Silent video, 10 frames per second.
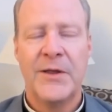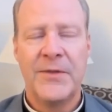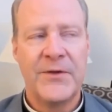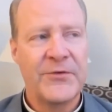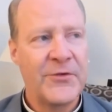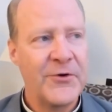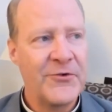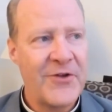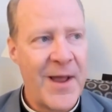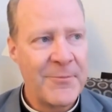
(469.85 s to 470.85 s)
this third
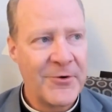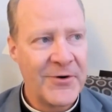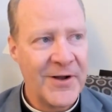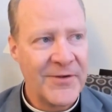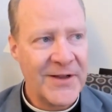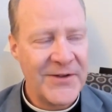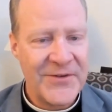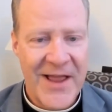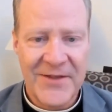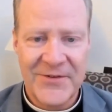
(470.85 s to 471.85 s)
chapter of
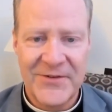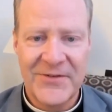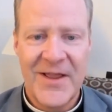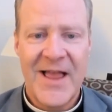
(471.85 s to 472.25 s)
Ecclesiastes,